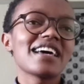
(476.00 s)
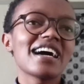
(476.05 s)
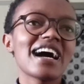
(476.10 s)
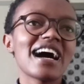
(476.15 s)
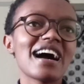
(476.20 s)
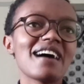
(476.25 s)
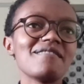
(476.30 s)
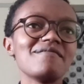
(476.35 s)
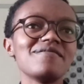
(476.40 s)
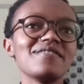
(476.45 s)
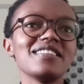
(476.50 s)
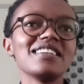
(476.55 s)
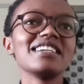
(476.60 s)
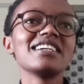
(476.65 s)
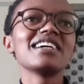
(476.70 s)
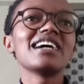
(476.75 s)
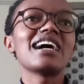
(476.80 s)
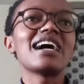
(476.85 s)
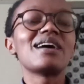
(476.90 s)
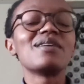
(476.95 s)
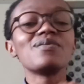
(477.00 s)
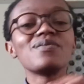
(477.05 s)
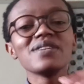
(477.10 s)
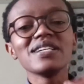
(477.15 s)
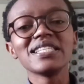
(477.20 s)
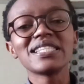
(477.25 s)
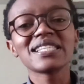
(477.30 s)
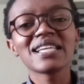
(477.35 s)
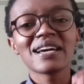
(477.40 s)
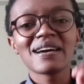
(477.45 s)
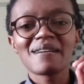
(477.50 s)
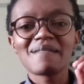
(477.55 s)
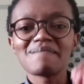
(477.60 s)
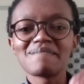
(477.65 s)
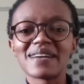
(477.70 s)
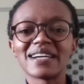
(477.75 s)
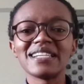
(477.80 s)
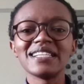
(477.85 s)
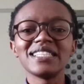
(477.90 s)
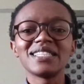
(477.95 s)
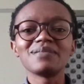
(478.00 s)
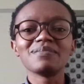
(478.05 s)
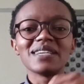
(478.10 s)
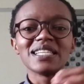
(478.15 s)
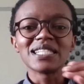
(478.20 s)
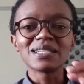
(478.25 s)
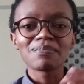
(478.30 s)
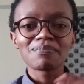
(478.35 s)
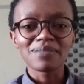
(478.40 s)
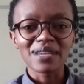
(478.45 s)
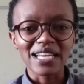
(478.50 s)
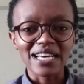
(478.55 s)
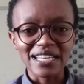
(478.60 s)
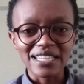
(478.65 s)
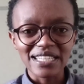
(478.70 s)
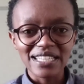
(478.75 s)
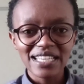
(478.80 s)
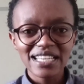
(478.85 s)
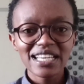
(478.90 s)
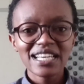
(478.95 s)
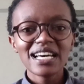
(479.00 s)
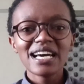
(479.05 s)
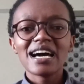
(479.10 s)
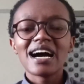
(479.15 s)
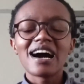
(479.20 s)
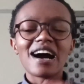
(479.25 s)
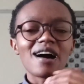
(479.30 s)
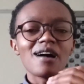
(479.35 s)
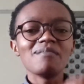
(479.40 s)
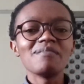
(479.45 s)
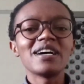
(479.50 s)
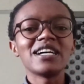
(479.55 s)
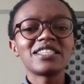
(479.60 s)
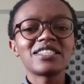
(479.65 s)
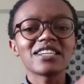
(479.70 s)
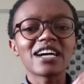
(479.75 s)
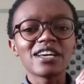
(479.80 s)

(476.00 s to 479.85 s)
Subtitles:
having a risk management plan. How much